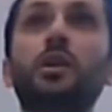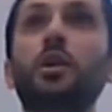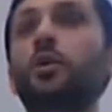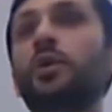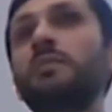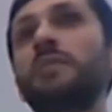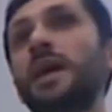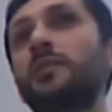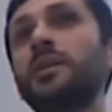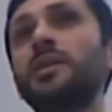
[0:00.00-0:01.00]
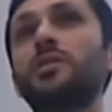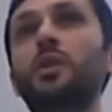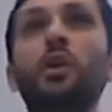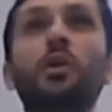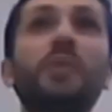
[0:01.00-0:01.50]
or Queen Mary's
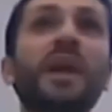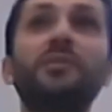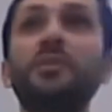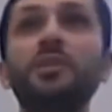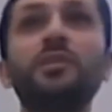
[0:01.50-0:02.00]
or Bradford